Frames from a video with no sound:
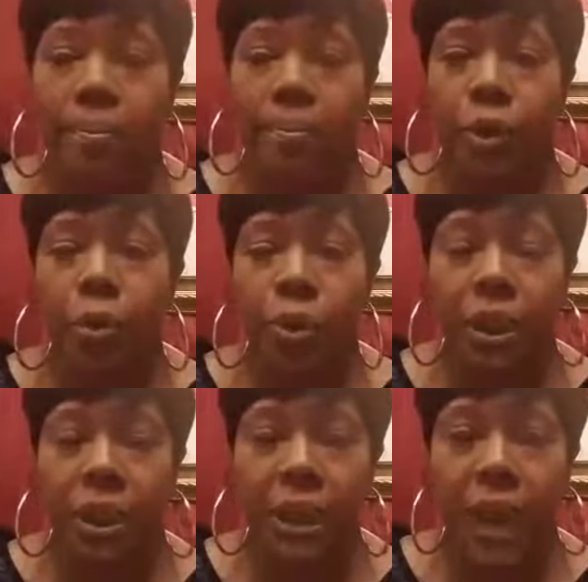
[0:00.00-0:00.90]
go to
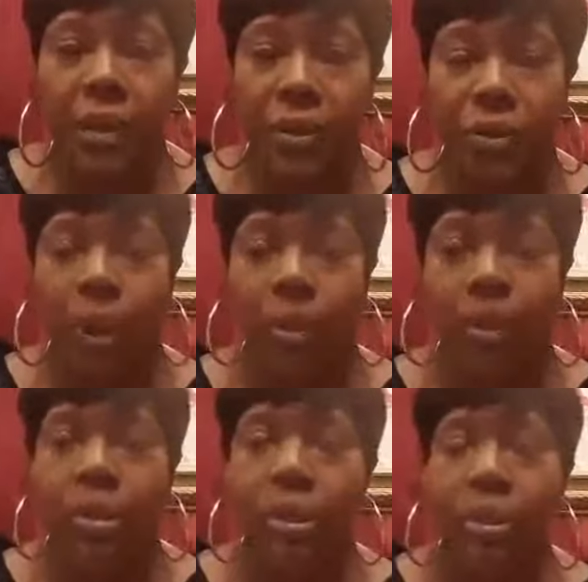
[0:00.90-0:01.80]
the doctor twice a
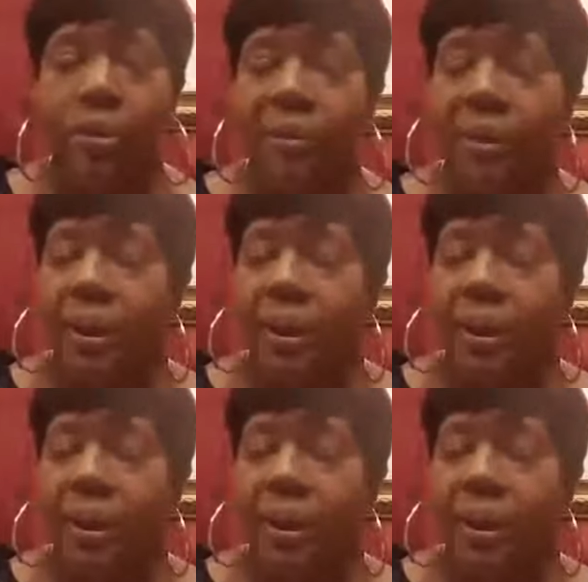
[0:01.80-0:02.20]
year,